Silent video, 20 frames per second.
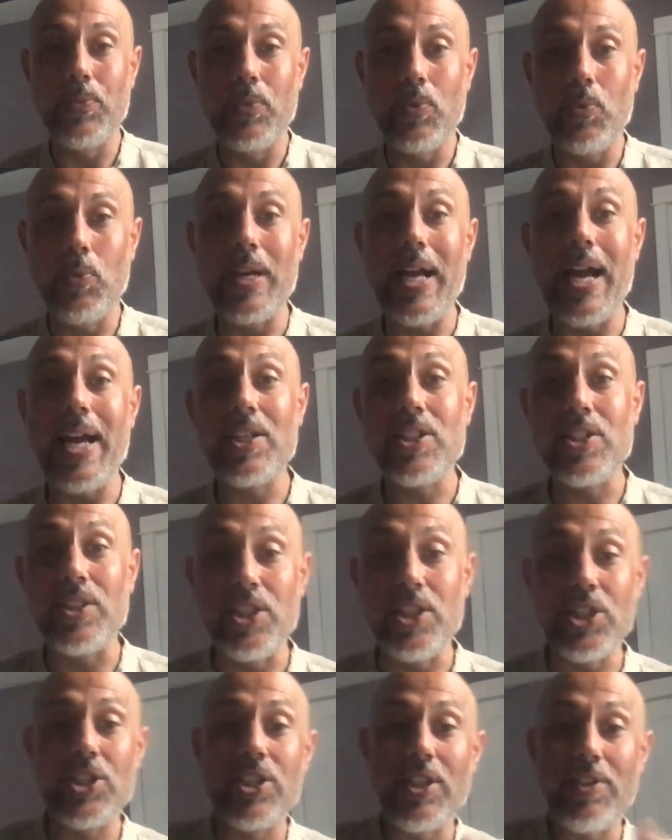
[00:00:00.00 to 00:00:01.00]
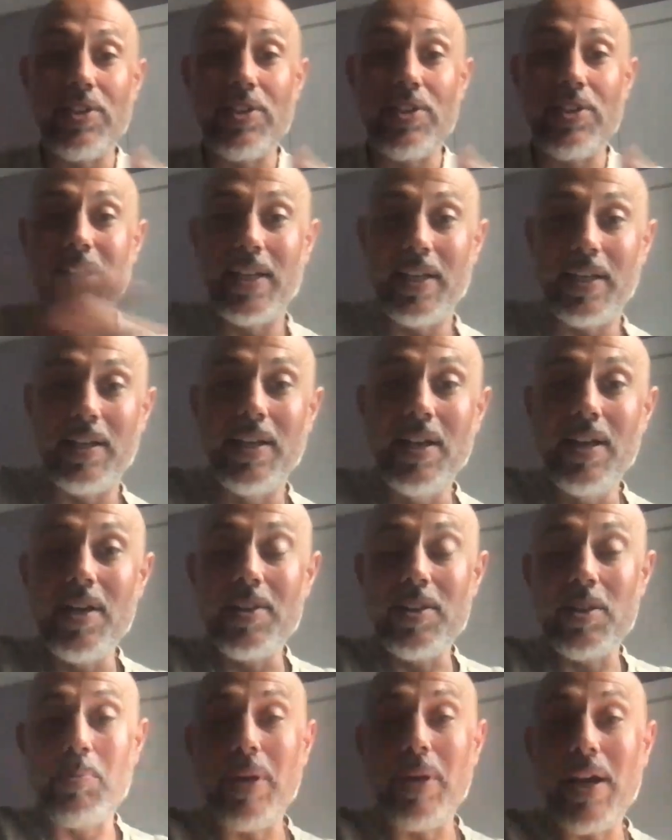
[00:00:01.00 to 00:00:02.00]
We're not actually shifting
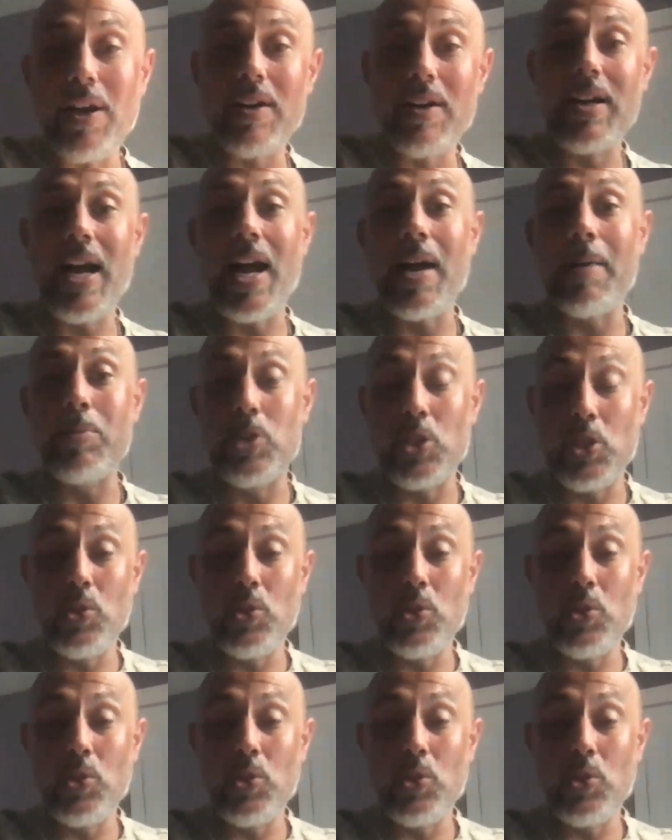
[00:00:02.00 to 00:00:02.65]
the paradigm